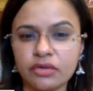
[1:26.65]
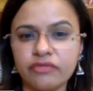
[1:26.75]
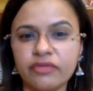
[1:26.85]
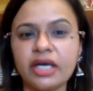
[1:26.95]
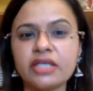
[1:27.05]

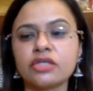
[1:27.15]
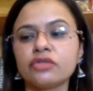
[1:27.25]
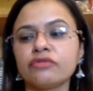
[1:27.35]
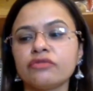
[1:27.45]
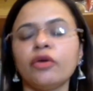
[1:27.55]
if they ask
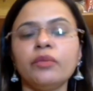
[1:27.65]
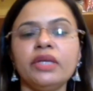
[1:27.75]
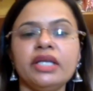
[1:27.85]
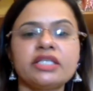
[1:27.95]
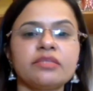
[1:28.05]
you to
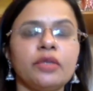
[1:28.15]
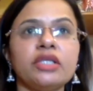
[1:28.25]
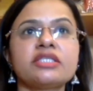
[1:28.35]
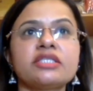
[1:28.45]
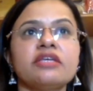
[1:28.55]
formulate a
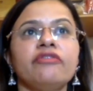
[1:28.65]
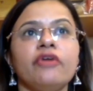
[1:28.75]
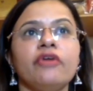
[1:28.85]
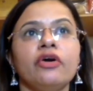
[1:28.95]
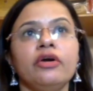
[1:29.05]
policy
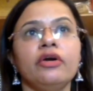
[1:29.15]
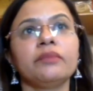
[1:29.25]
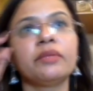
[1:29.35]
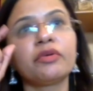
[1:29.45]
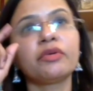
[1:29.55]

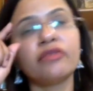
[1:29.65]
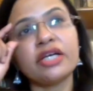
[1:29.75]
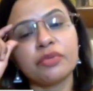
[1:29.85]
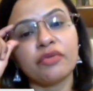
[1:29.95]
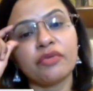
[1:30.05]
for
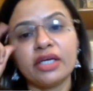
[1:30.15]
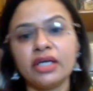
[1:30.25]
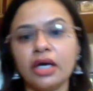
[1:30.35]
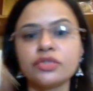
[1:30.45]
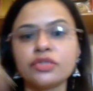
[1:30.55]

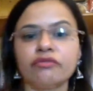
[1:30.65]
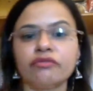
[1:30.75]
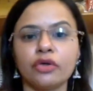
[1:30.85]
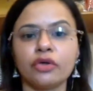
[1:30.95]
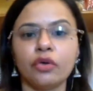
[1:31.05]
providing housing
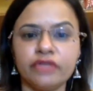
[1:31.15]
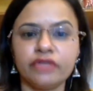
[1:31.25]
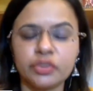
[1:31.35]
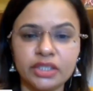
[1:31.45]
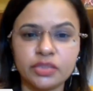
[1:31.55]
for all for
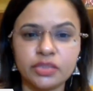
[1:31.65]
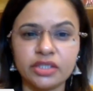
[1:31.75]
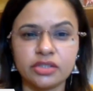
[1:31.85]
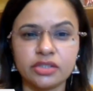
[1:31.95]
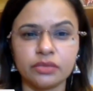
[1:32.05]

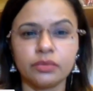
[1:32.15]
2022,